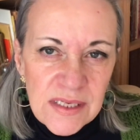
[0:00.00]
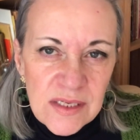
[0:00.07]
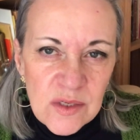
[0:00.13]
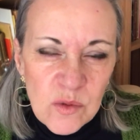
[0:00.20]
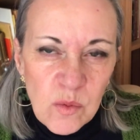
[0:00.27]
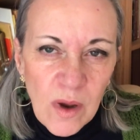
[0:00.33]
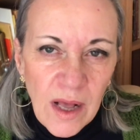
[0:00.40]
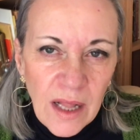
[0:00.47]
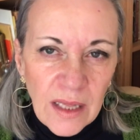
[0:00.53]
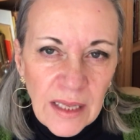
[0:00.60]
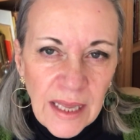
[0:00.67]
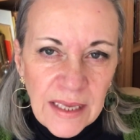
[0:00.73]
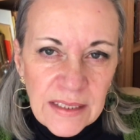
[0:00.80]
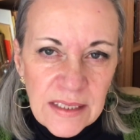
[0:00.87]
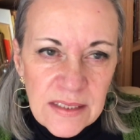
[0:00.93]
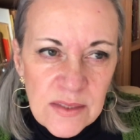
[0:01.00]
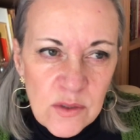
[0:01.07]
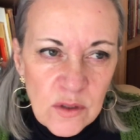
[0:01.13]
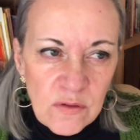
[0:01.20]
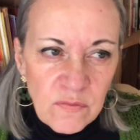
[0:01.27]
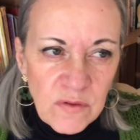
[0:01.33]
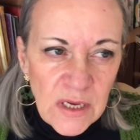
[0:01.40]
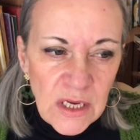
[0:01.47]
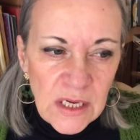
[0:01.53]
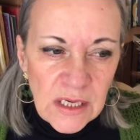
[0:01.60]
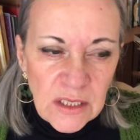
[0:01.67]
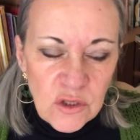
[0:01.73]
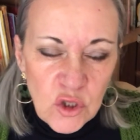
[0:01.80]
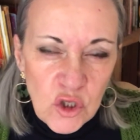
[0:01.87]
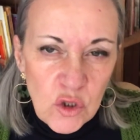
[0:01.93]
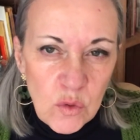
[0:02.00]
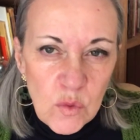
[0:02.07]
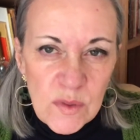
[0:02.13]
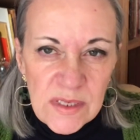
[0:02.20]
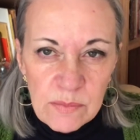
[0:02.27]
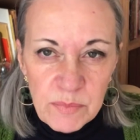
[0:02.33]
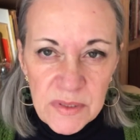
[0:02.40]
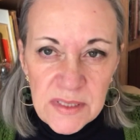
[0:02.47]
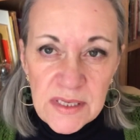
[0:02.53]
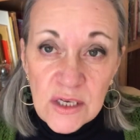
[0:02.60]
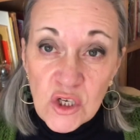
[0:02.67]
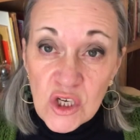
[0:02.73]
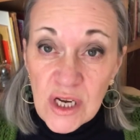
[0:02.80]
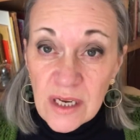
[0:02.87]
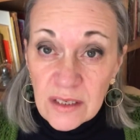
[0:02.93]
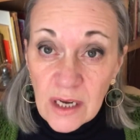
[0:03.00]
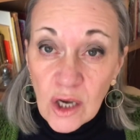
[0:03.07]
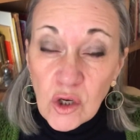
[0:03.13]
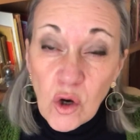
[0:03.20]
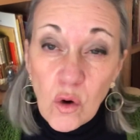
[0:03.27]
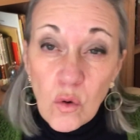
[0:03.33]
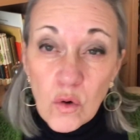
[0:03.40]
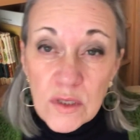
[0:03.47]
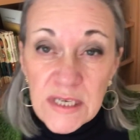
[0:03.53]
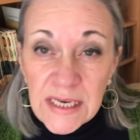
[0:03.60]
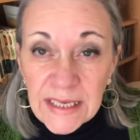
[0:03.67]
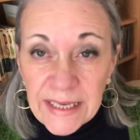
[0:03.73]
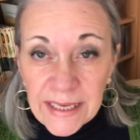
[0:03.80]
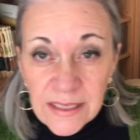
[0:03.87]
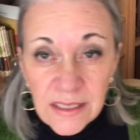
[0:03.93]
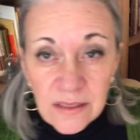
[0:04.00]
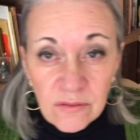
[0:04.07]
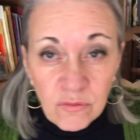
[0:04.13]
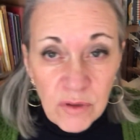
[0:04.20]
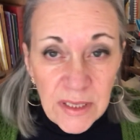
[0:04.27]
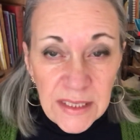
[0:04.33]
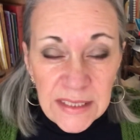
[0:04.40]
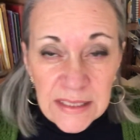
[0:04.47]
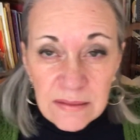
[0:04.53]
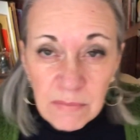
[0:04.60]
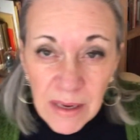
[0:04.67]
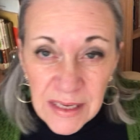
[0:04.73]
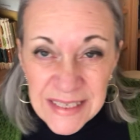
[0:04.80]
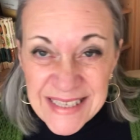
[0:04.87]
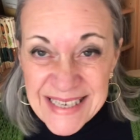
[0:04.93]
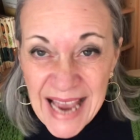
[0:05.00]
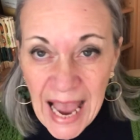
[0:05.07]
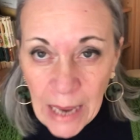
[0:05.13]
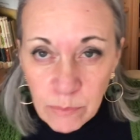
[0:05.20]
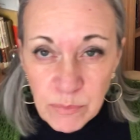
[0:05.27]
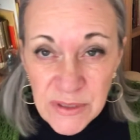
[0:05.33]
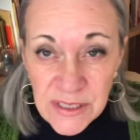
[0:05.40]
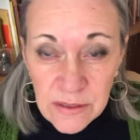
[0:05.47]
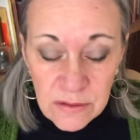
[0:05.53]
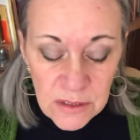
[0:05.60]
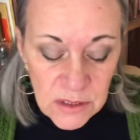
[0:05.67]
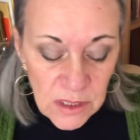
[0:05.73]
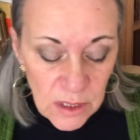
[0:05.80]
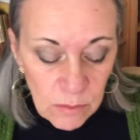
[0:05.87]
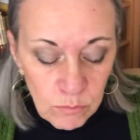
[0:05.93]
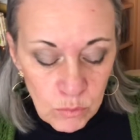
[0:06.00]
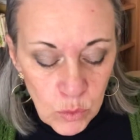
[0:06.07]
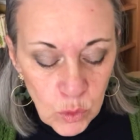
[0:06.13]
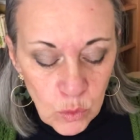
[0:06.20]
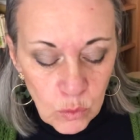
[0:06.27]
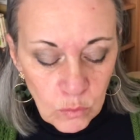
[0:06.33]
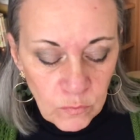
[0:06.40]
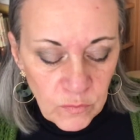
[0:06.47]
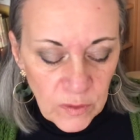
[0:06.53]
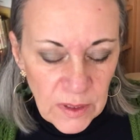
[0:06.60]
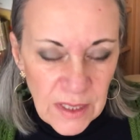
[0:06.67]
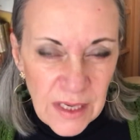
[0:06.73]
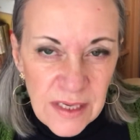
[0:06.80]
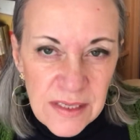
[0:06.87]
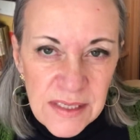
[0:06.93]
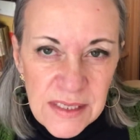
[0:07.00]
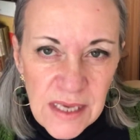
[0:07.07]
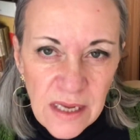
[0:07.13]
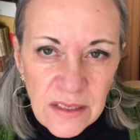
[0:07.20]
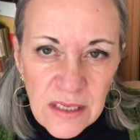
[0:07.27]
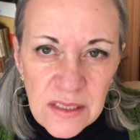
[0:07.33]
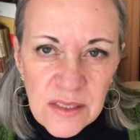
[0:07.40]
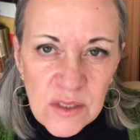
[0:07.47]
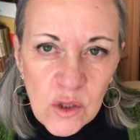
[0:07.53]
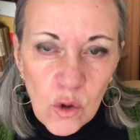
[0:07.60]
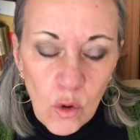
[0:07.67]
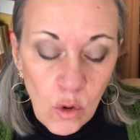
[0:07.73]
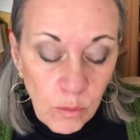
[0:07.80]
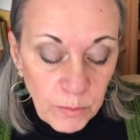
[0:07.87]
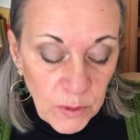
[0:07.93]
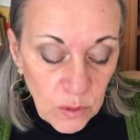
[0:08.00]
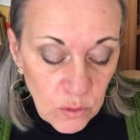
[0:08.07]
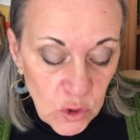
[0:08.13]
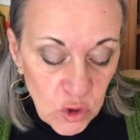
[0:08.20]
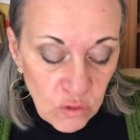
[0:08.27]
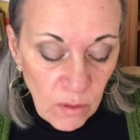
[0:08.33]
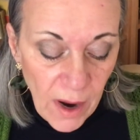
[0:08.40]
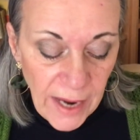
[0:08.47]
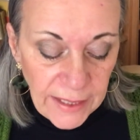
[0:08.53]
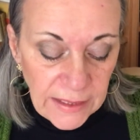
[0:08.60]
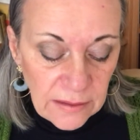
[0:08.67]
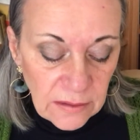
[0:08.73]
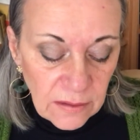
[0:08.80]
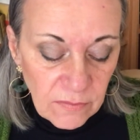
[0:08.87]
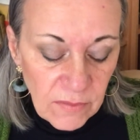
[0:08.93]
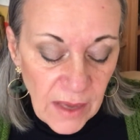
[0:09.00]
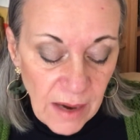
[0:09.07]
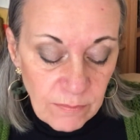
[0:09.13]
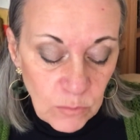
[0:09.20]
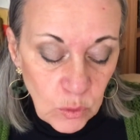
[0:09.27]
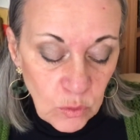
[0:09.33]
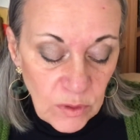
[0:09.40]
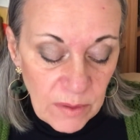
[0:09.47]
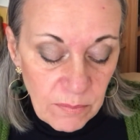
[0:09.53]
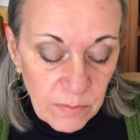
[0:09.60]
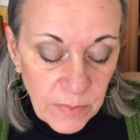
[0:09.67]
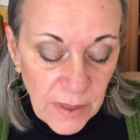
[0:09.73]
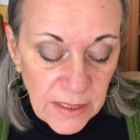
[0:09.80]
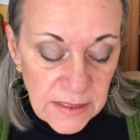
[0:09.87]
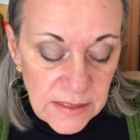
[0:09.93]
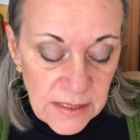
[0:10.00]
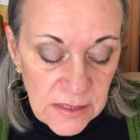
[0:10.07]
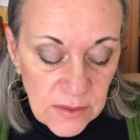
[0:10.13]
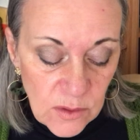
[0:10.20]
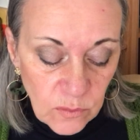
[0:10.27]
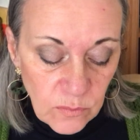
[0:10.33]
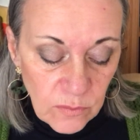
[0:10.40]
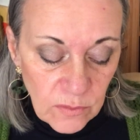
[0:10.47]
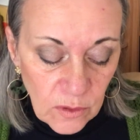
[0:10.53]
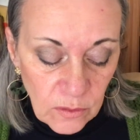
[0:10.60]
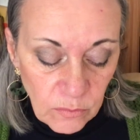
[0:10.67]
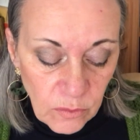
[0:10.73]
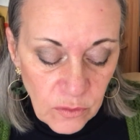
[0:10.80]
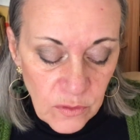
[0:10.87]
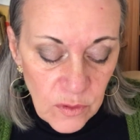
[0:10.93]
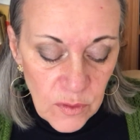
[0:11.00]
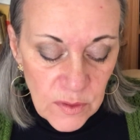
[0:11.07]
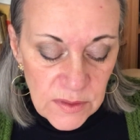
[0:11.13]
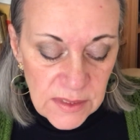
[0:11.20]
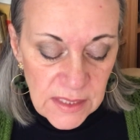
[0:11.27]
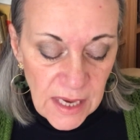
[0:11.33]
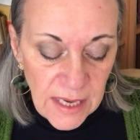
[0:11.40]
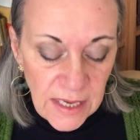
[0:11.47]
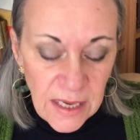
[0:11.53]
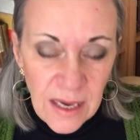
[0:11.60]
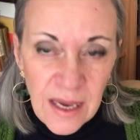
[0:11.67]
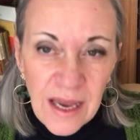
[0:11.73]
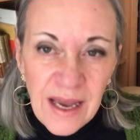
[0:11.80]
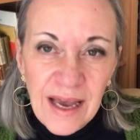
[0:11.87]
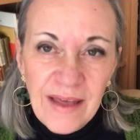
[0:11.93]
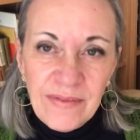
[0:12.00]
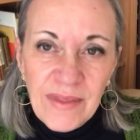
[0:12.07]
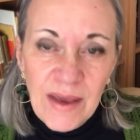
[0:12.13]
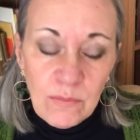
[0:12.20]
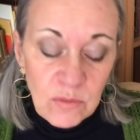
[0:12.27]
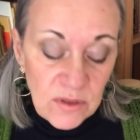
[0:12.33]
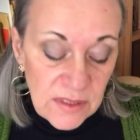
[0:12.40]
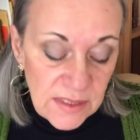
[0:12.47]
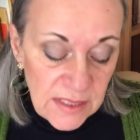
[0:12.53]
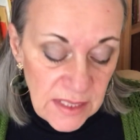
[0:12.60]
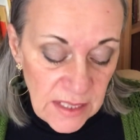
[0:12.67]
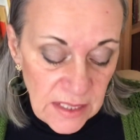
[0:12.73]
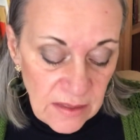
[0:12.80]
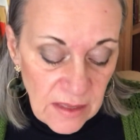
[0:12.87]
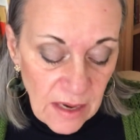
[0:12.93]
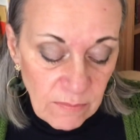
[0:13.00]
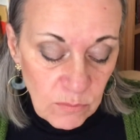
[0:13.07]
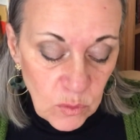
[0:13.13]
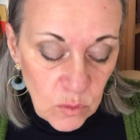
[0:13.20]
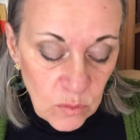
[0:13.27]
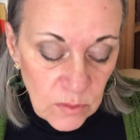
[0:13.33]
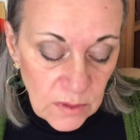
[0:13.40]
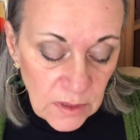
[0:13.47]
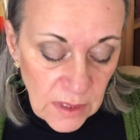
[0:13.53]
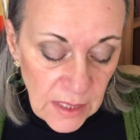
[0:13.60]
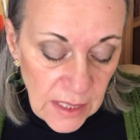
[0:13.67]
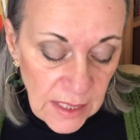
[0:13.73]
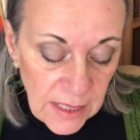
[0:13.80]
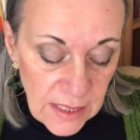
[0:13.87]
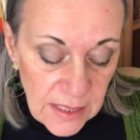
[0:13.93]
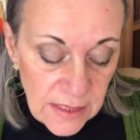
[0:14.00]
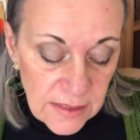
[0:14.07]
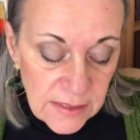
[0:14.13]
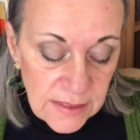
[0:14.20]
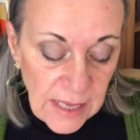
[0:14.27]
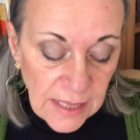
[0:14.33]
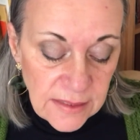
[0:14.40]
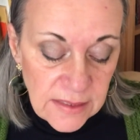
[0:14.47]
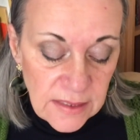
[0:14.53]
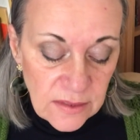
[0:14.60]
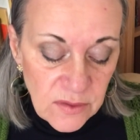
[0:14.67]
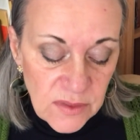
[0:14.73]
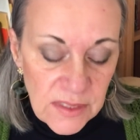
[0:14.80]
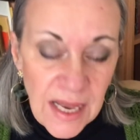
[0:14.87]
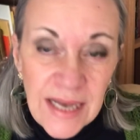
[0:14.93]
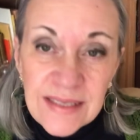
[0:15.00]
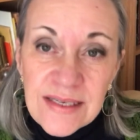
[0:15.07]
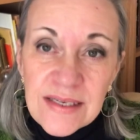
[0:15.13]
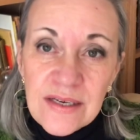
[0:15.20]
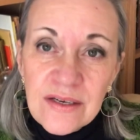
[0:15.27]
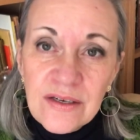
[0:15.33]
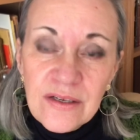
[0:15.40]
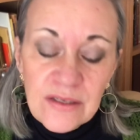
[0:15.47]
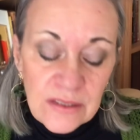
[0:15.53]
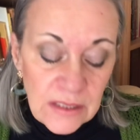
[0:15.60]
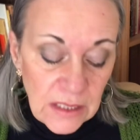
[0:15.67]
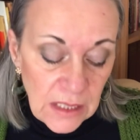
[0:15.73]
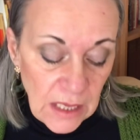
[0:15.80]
as well, and it sort of can choose a position accordingly, can really adapt and move. Sun in Scorpio trine that moon in Pisces on Thursday, and then we see that moon is sextile Saturn.